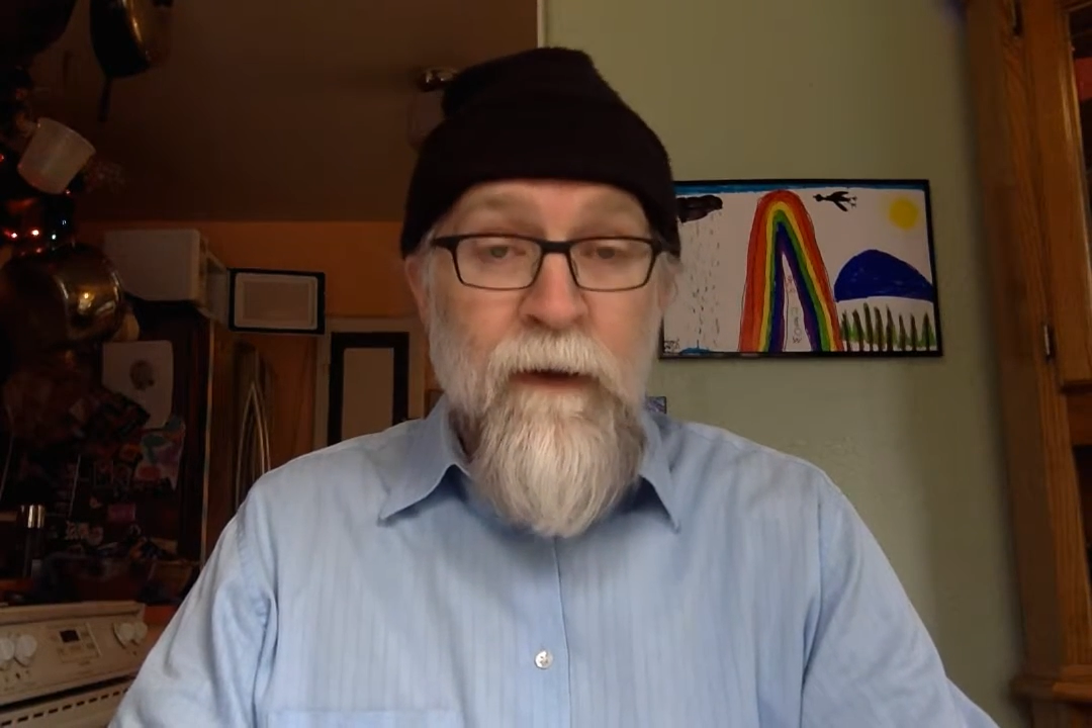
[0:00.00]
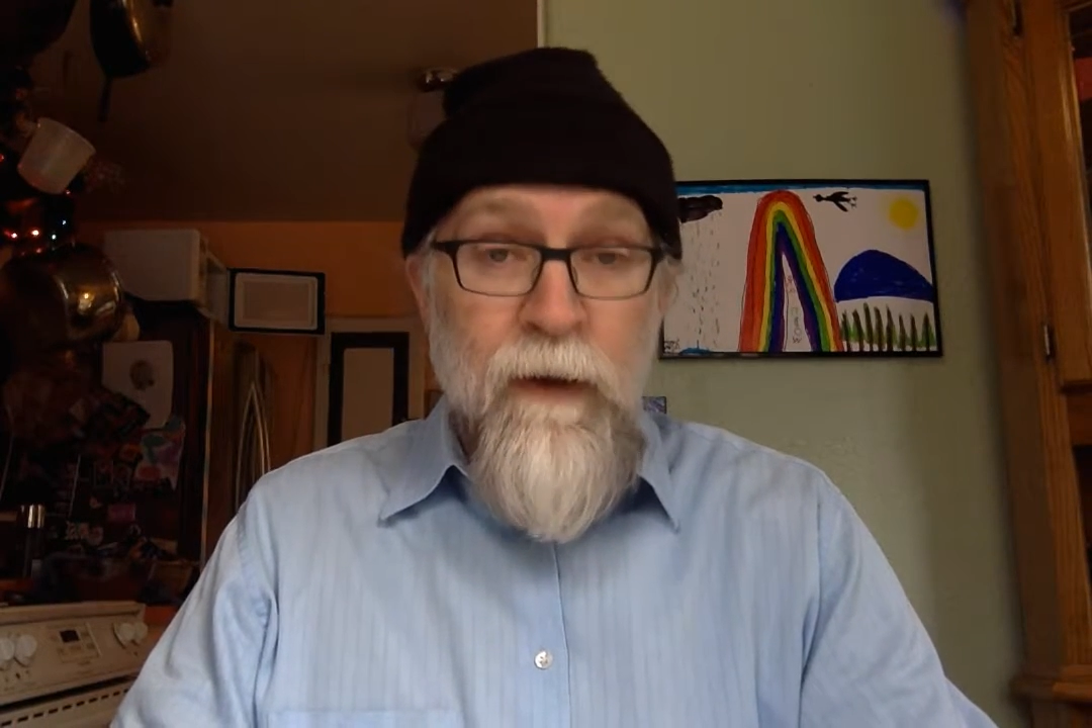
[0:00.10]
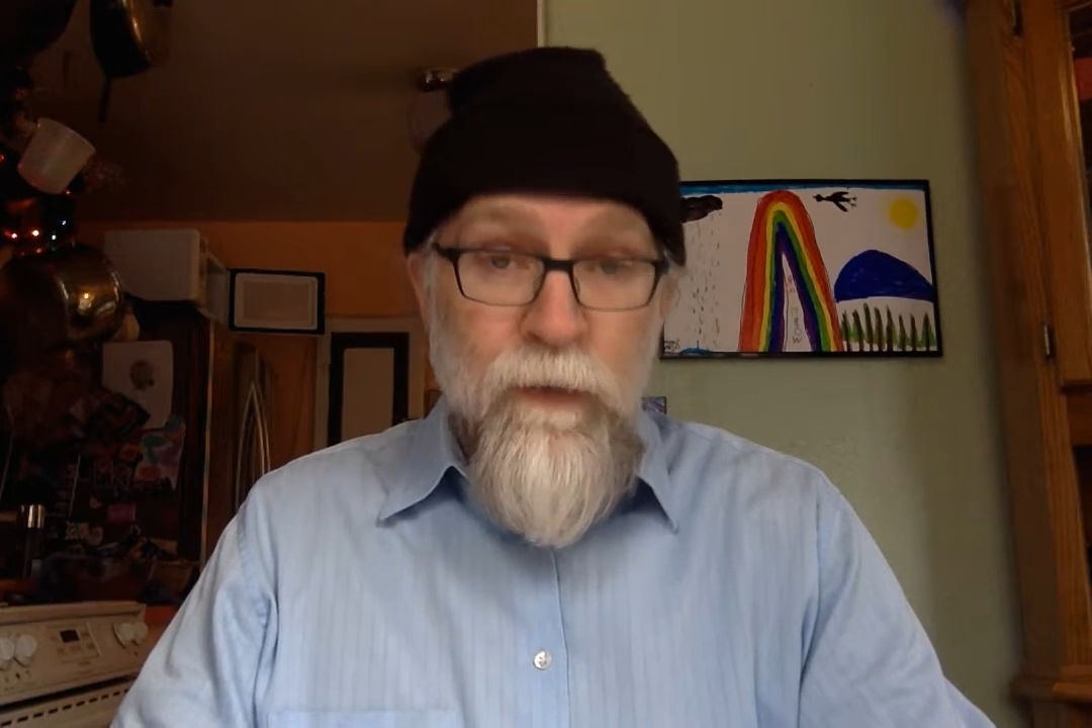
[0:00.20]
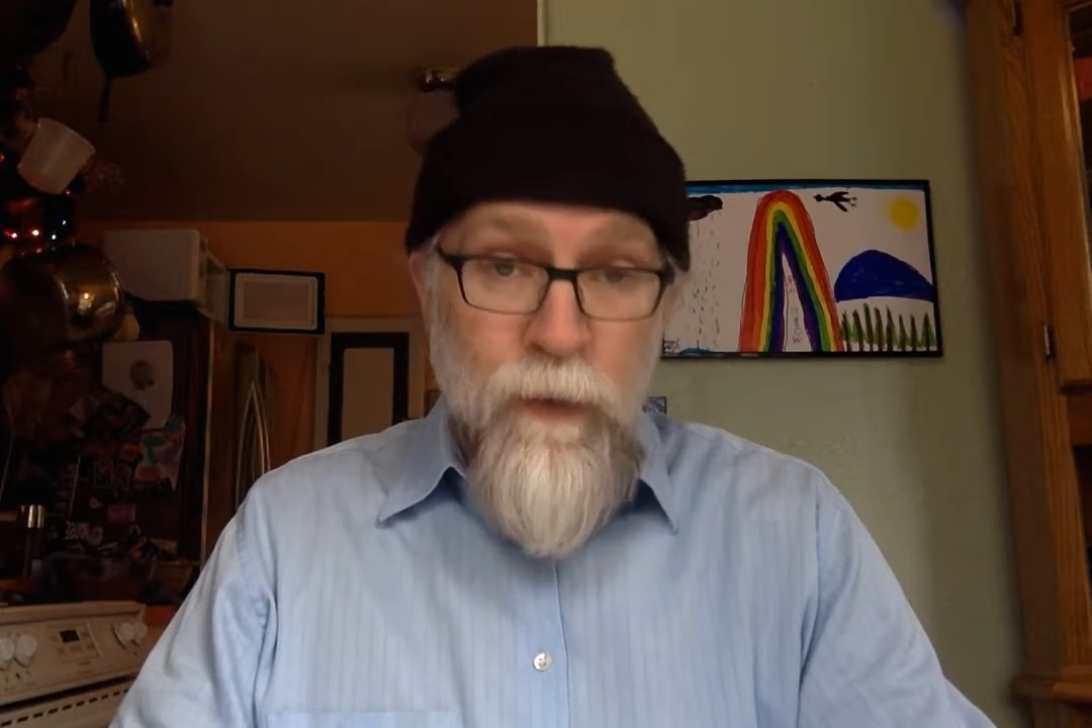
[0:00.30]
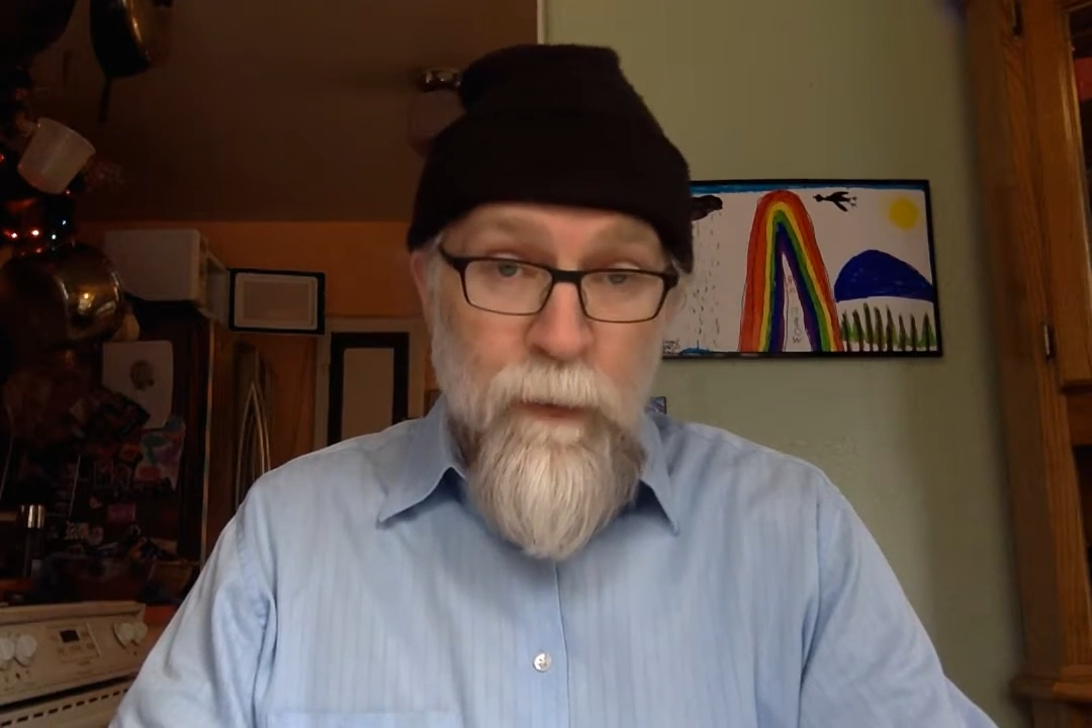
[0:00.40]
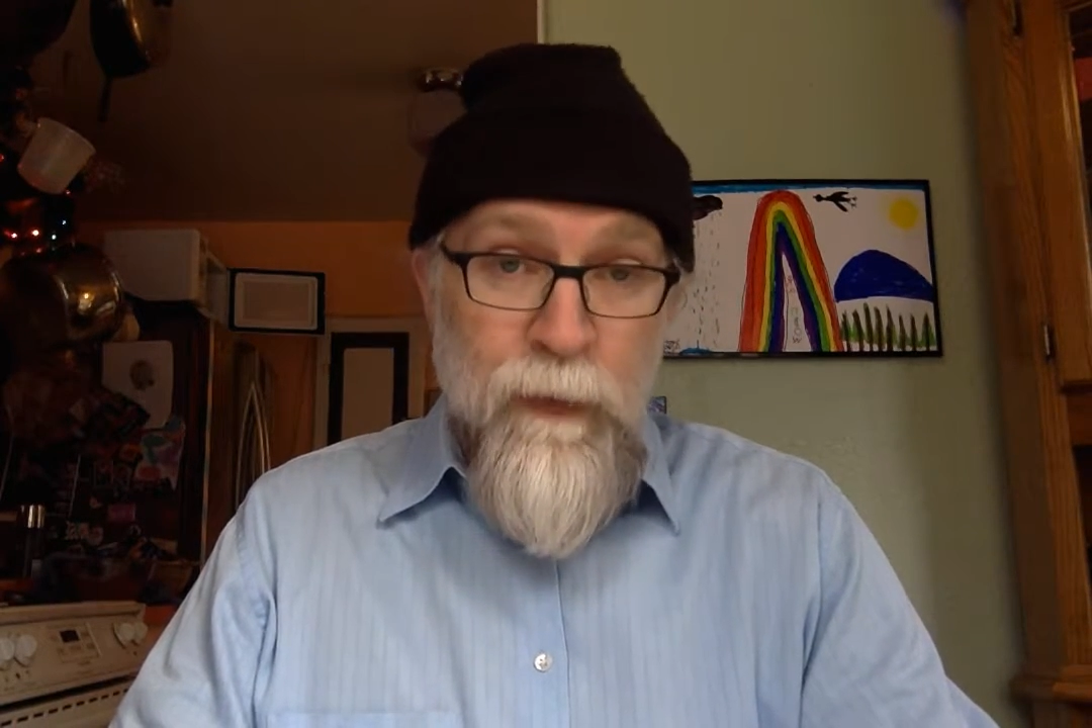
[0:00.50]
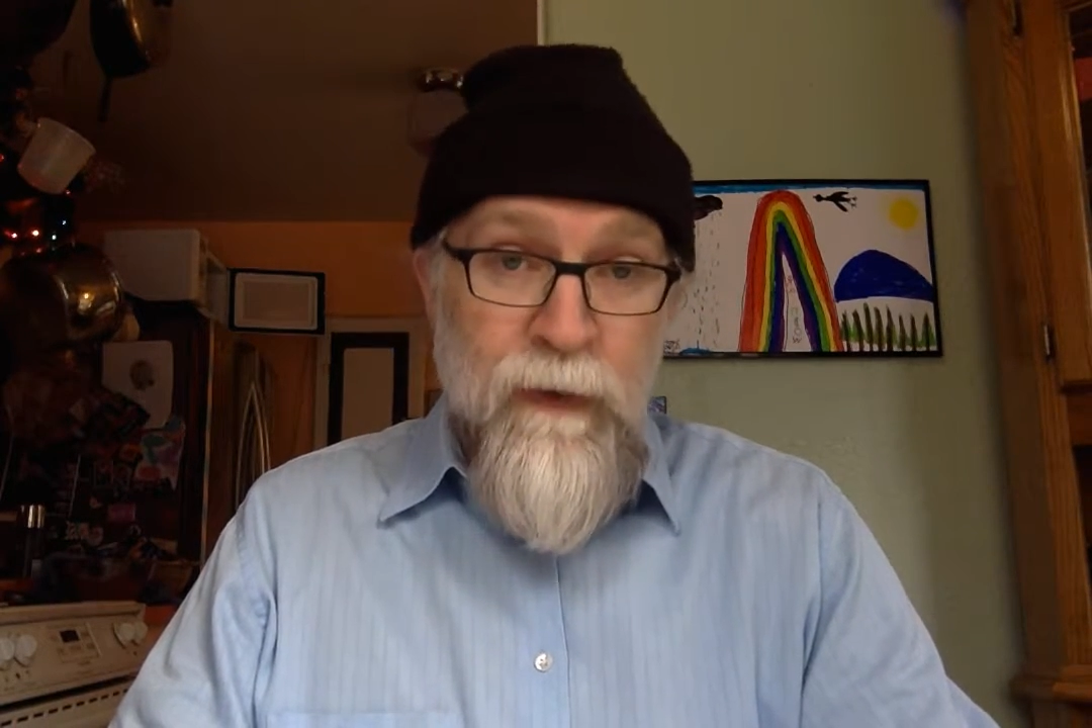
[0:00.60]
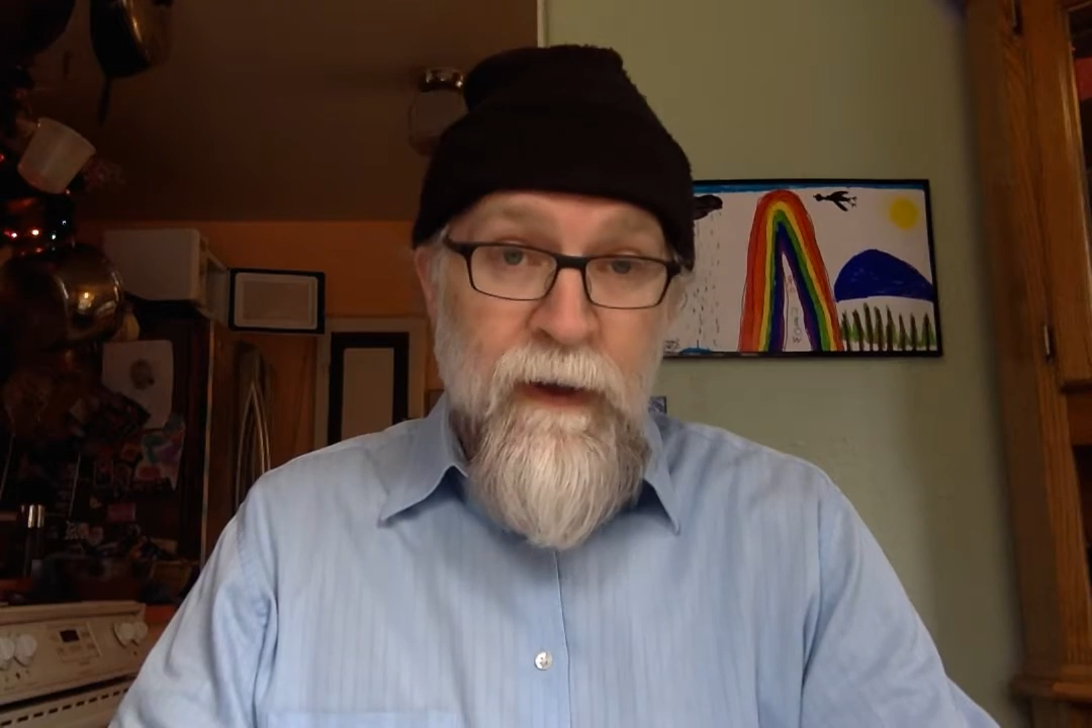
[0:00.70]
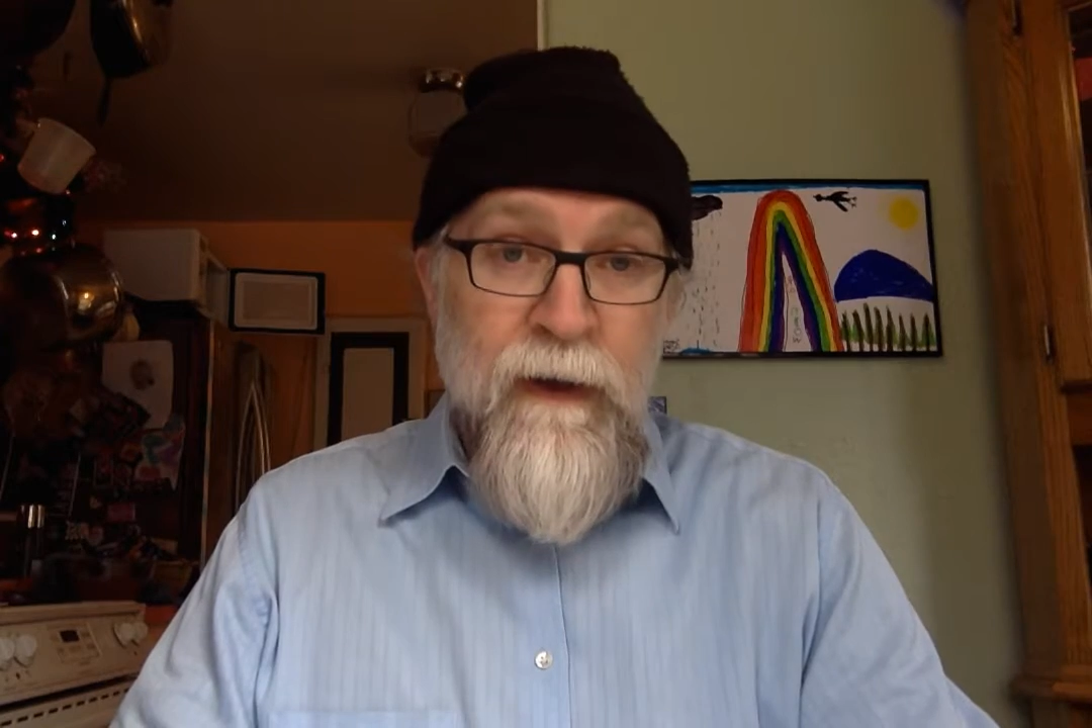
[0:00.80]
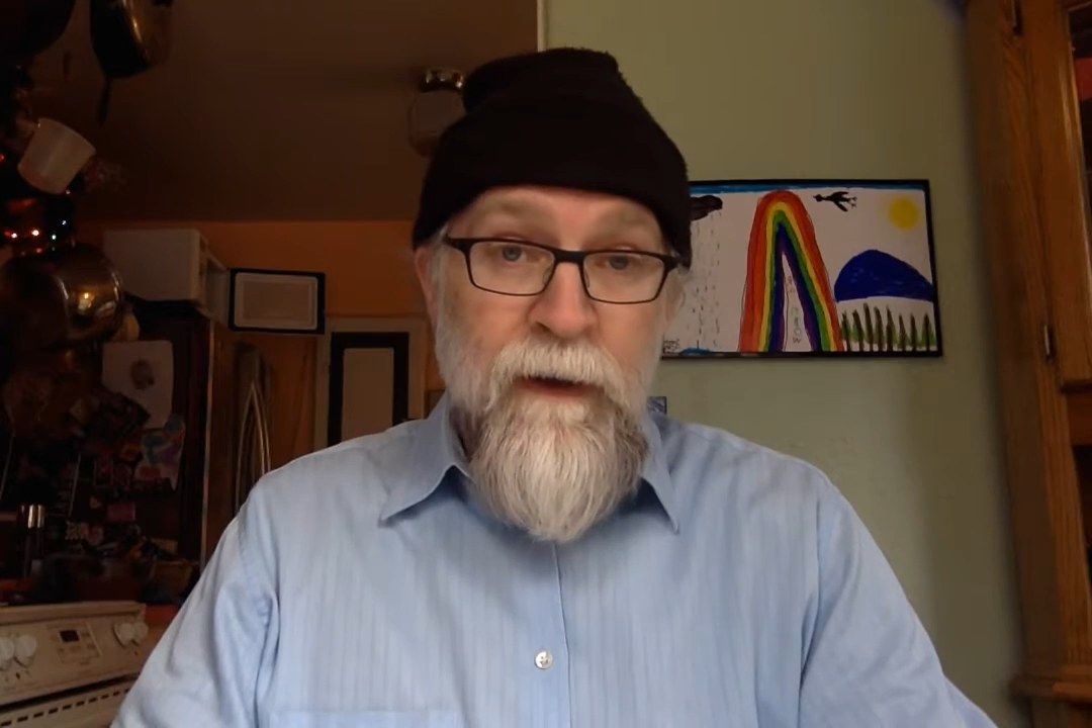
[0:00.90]

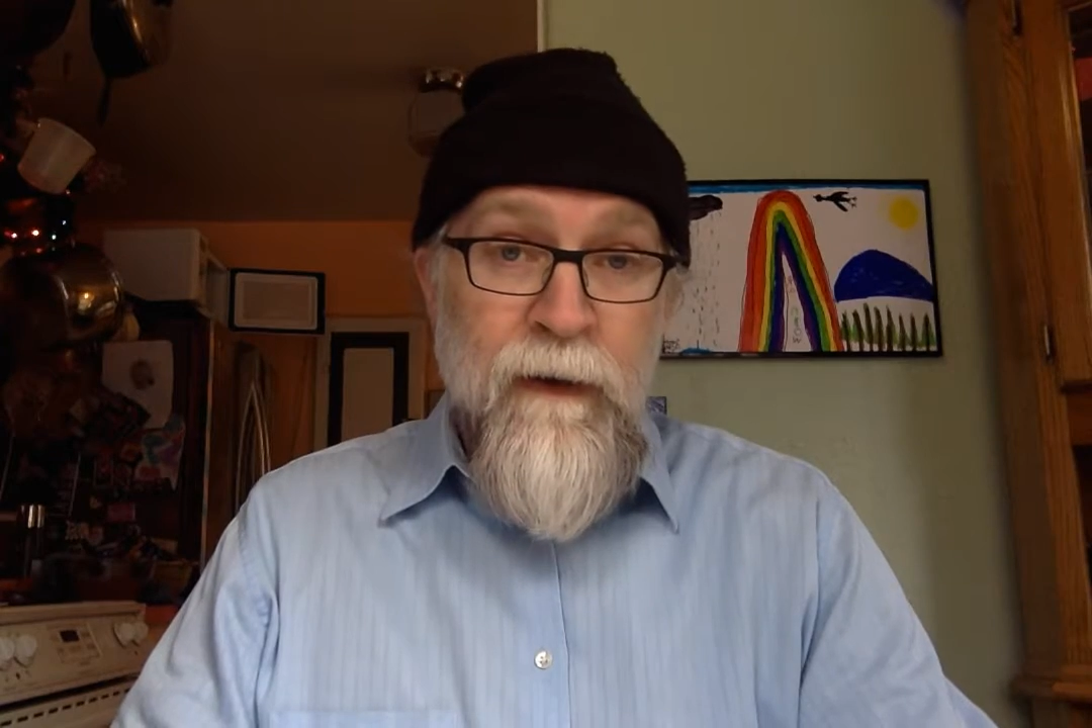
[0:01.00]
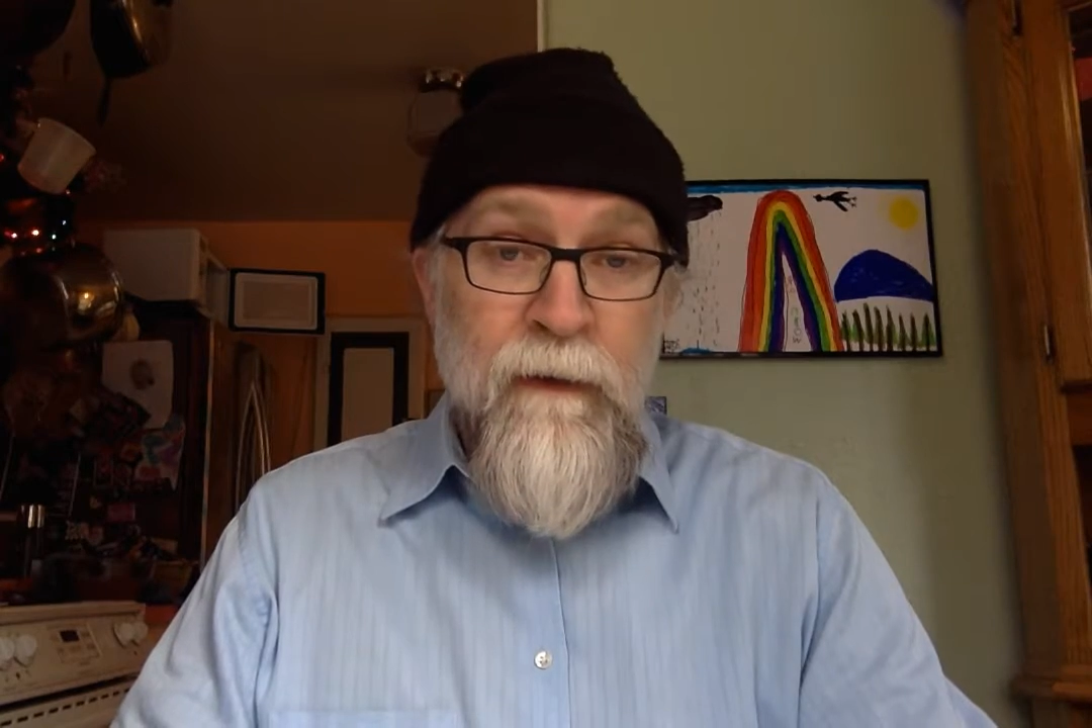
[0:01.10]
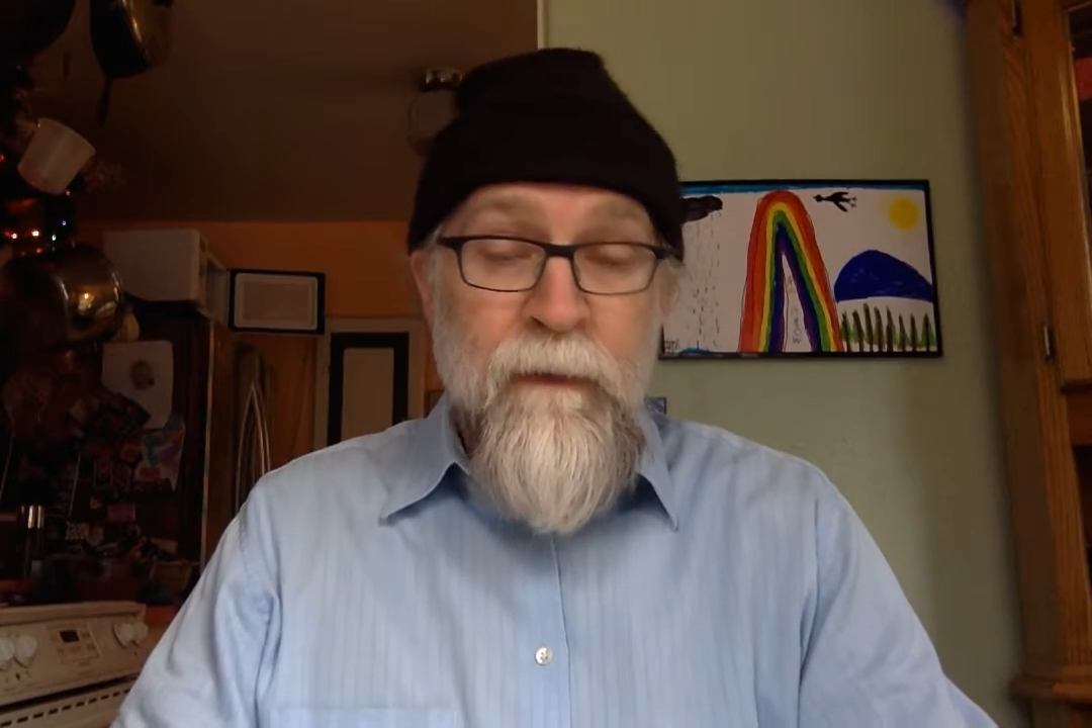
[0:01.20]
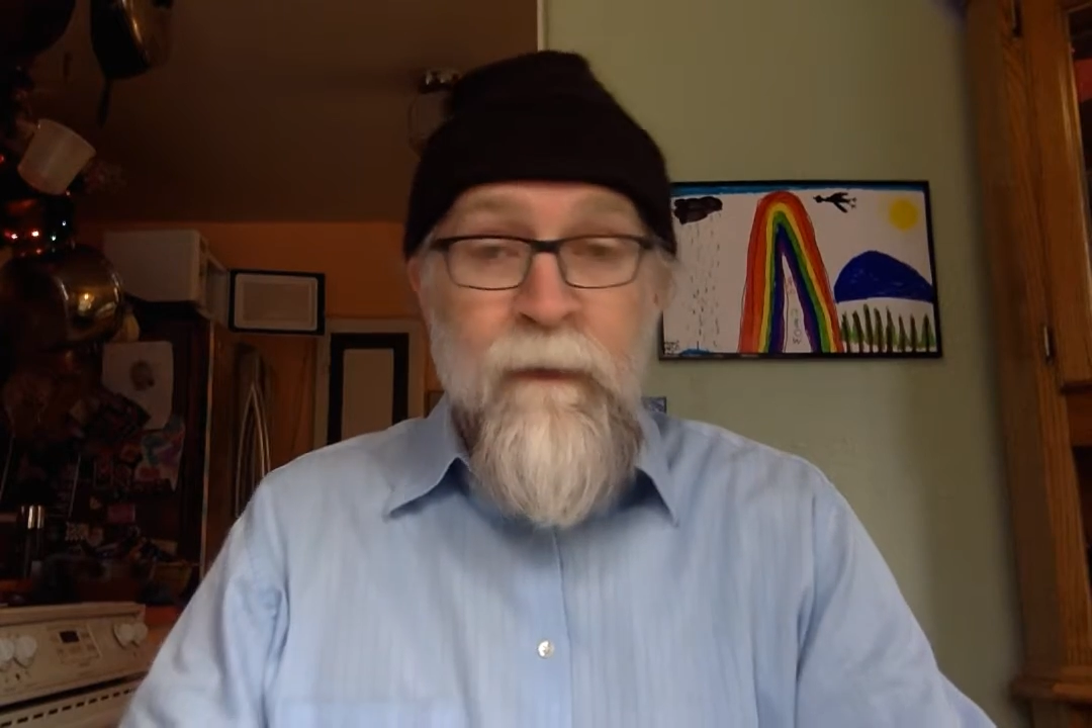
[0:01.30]
interpret data,